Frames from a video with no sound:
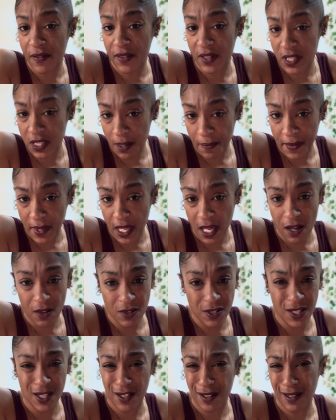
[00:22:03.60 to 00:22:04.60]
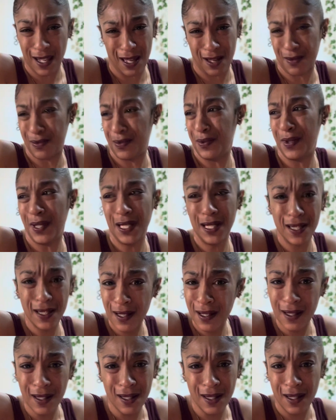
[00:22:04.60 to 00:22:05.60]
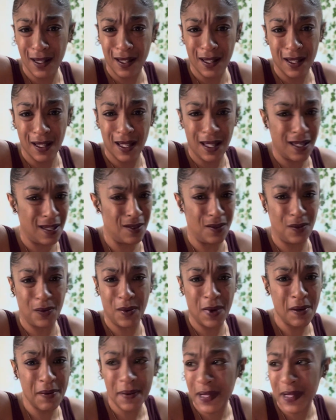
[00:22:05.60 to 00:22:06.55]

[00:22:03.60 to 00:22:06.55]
in something else. And you're like, what? We've